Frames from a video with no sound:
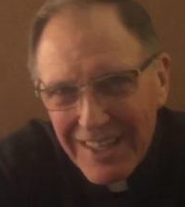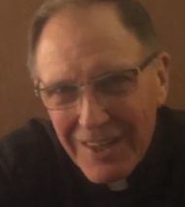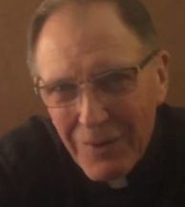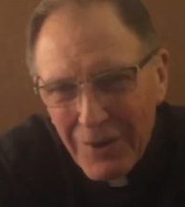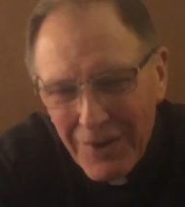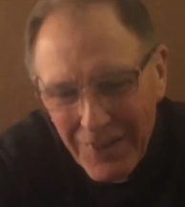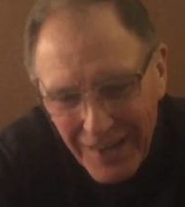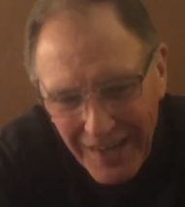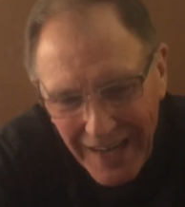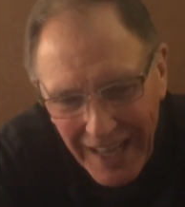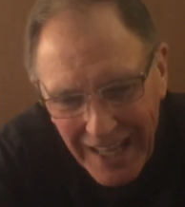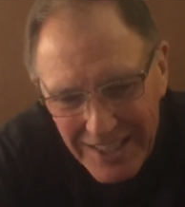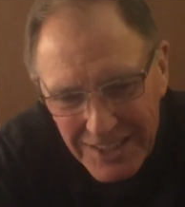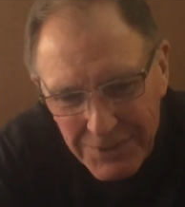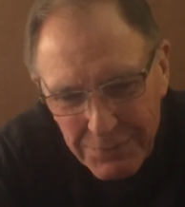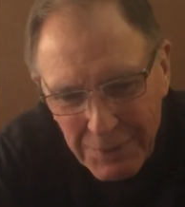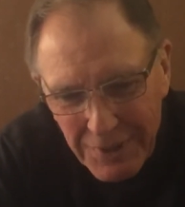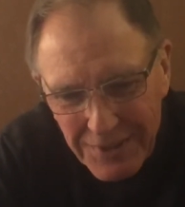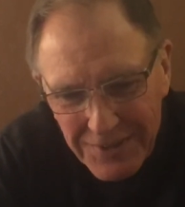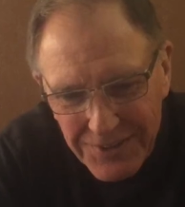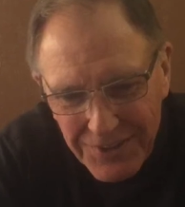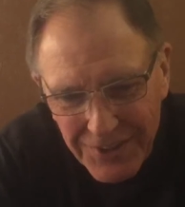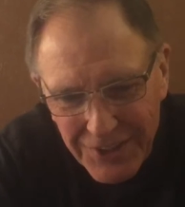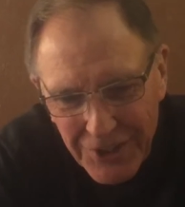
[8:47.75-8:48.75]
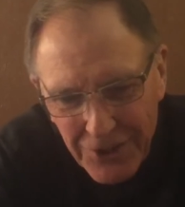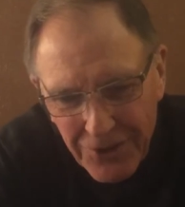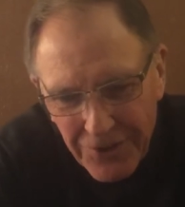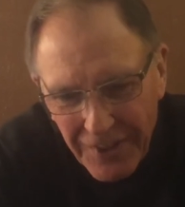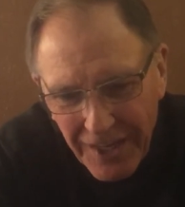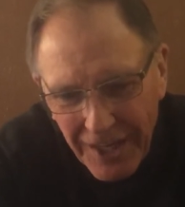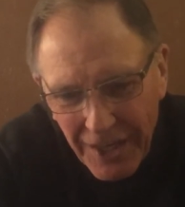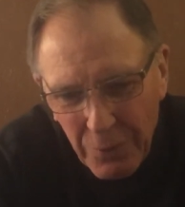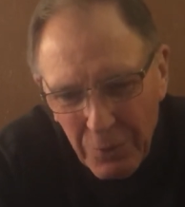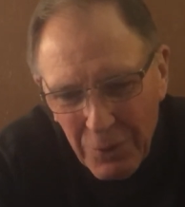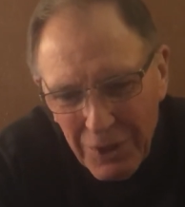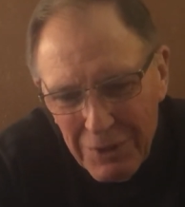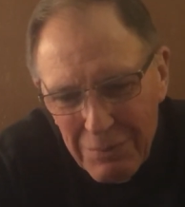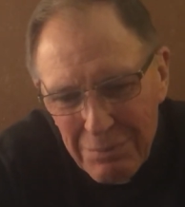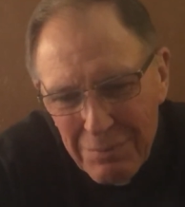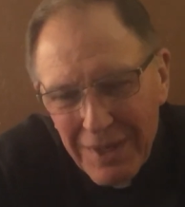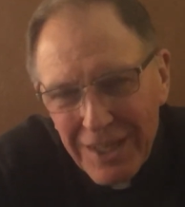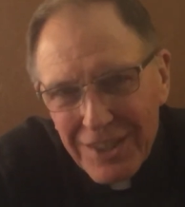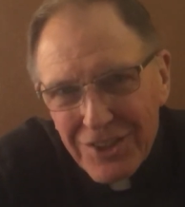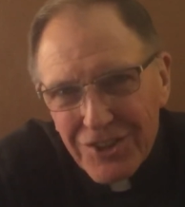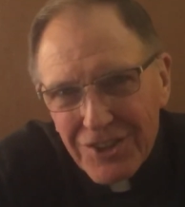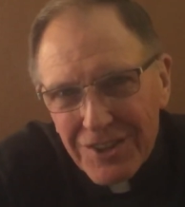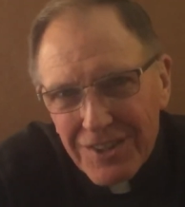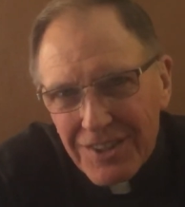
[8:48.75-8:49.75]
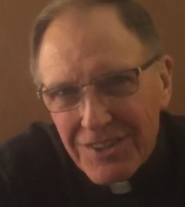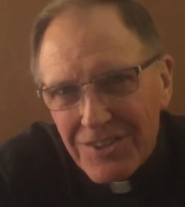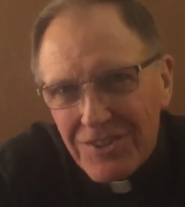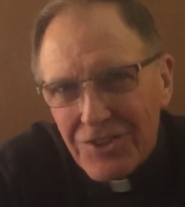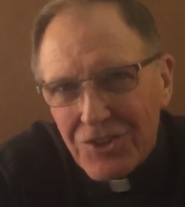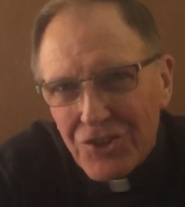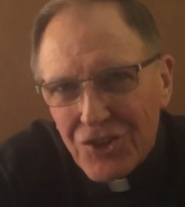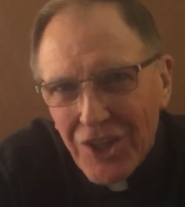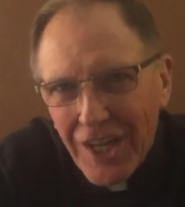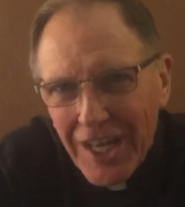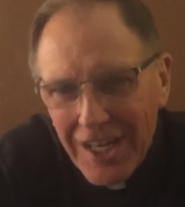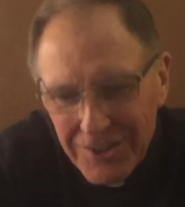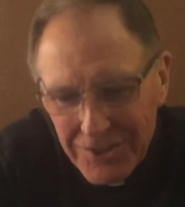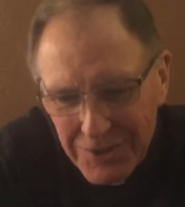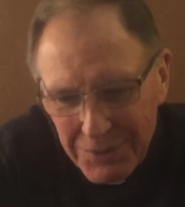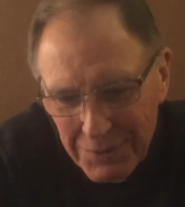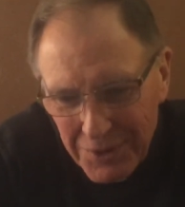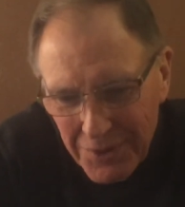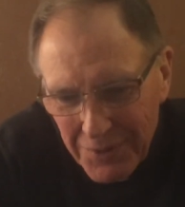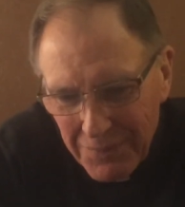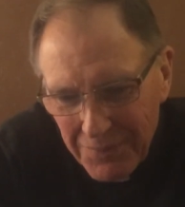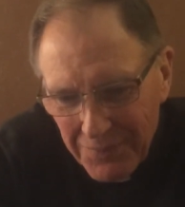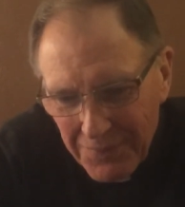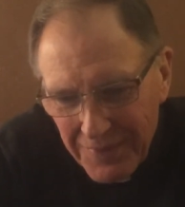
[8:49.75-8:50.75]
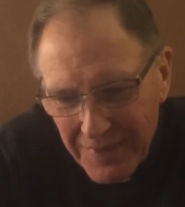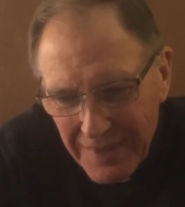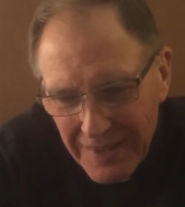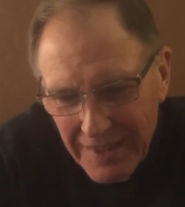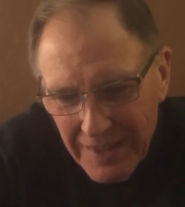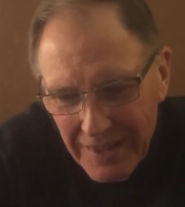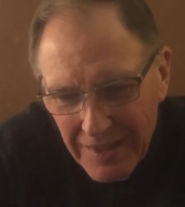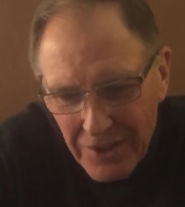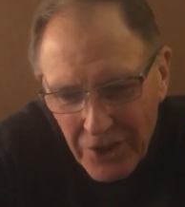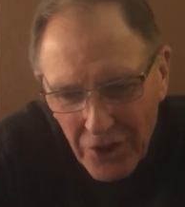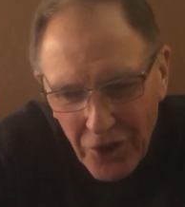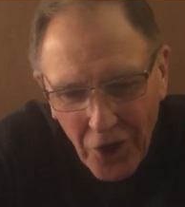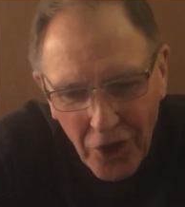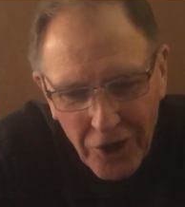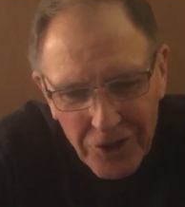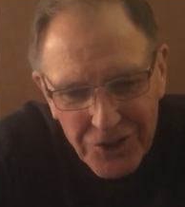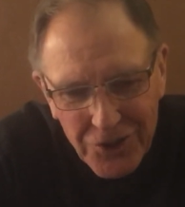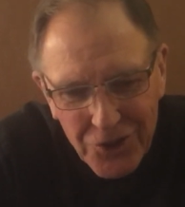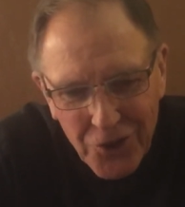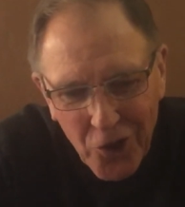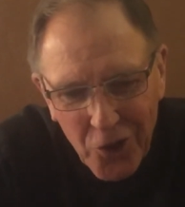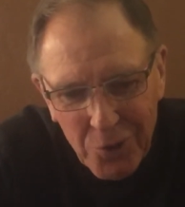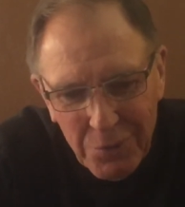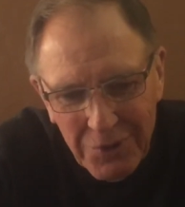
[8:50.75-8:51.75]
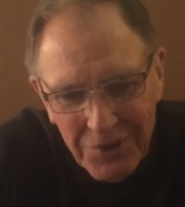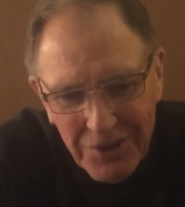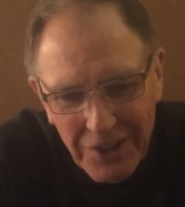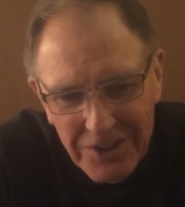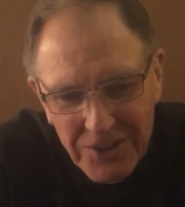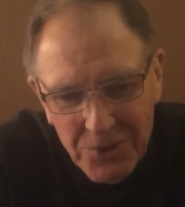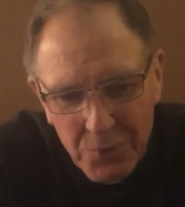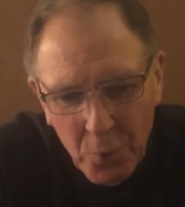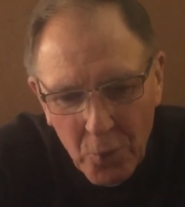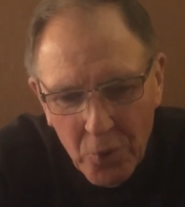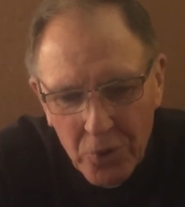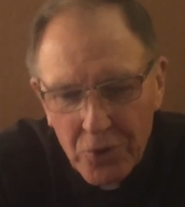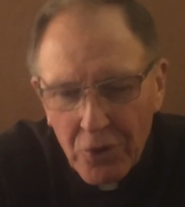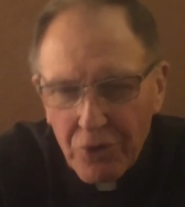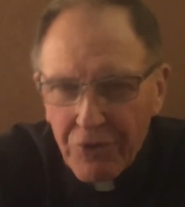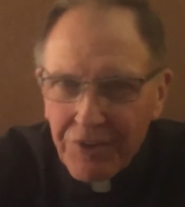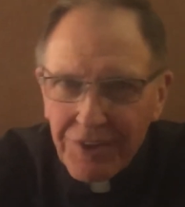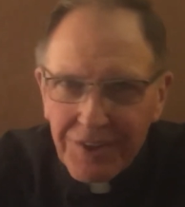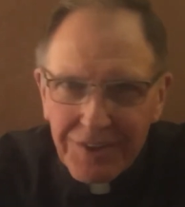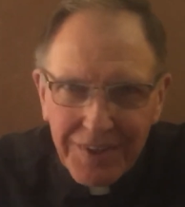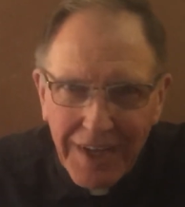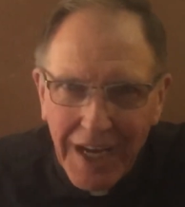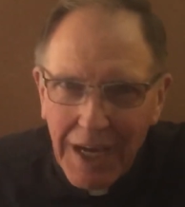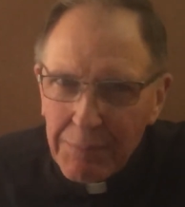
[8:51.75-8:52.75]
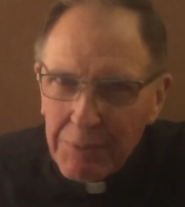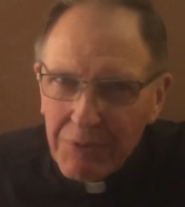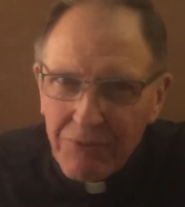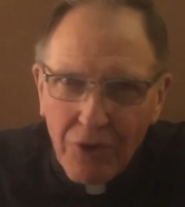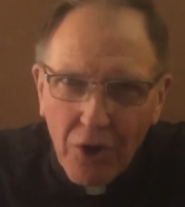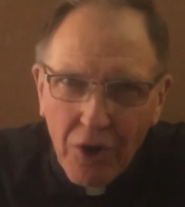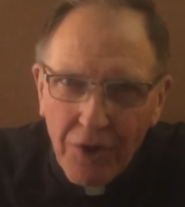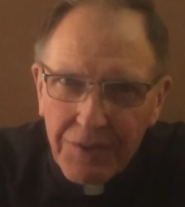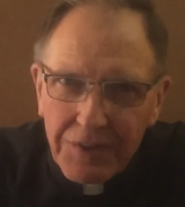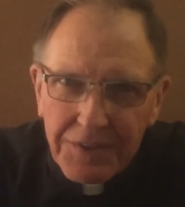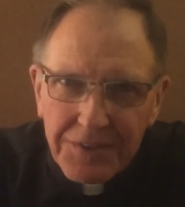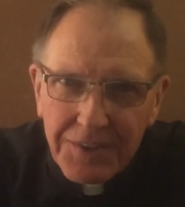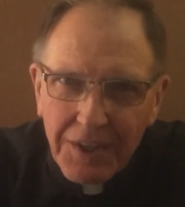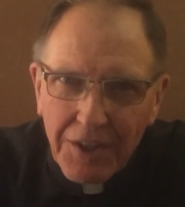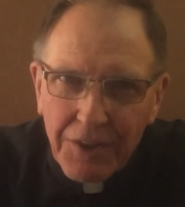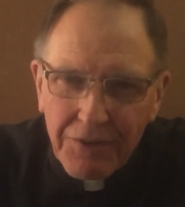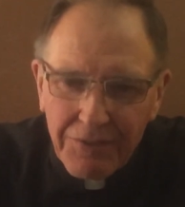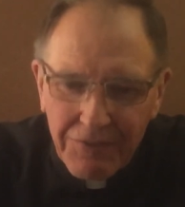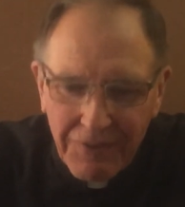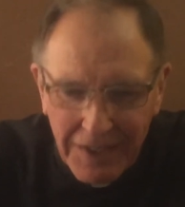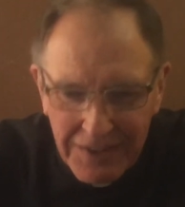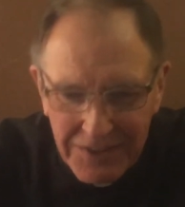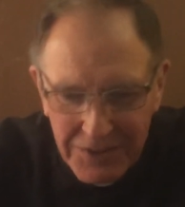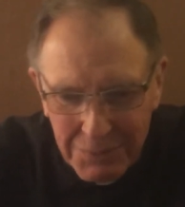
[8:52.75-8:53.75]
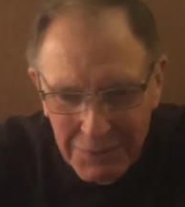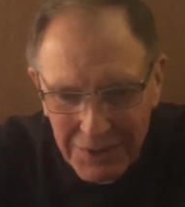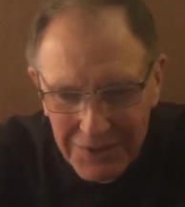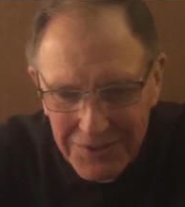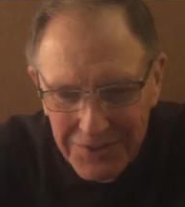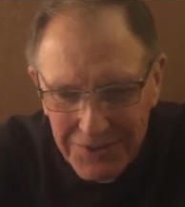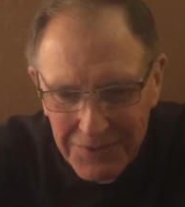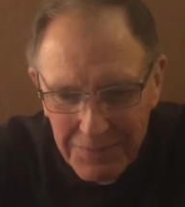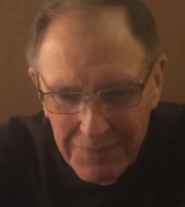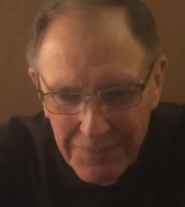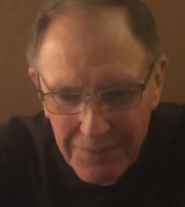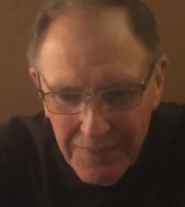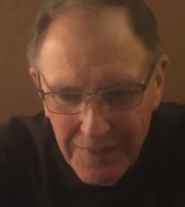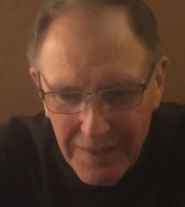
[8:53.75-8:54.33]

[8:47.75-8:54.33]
Well, the last piece of gear that I want to mention is the chasuble, the large garment that's worn over the top of all these other vestments.